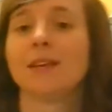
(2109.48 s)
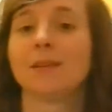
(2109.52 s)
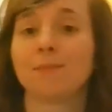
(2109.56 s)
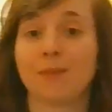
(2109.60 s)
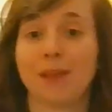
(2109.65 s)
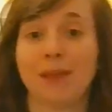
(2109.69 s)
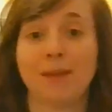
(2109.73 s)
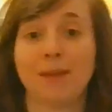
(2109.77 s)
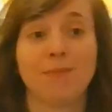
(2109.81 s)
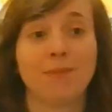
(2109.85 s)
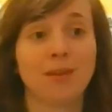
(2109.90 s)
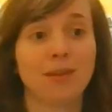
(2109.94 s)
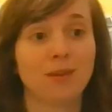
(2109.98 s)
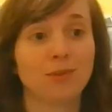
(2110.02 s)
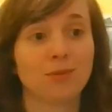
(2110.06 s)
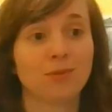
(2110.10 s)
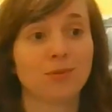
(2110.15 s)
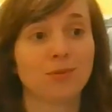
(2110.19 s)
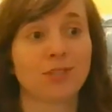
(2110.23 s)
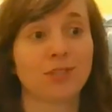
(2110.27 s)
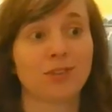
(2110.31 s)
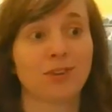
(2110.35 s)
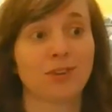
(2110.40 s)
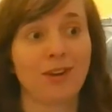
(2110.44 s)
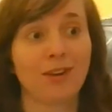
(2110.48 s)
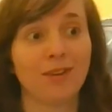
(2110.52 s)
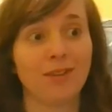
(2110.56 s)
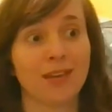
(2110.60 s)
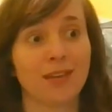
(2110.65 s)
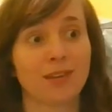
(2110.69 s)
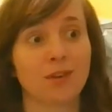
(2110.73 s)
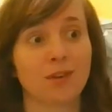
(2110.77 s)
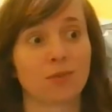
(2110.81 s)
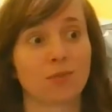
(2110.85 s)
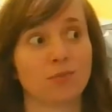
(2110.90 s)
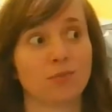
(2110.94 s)
maybe you saw
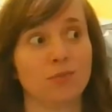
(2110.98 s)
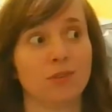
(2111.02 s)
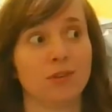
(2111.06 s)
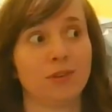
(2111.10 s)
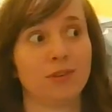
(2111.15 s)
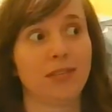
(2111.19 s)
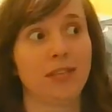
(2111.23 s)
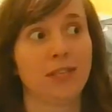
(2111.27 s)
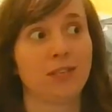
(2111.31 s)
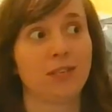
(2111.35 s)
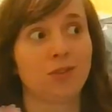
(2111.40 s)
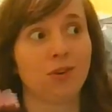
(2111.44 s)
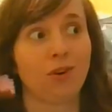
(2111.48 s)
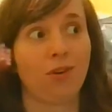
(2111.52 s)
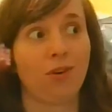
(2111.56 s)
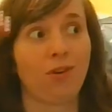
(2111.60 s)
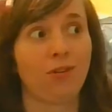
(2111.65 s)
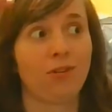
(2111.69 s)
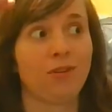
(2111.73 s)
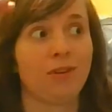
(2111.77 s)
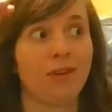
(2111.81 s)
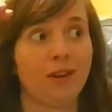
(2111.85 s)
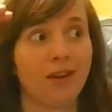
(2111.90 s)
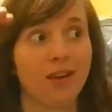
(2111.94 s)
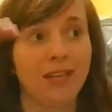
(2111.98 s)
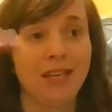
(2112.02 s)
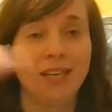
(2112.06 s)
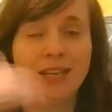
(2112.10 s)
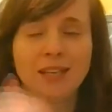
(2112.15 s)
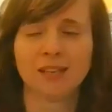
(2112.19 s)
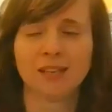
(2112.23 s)
like a really tall guy.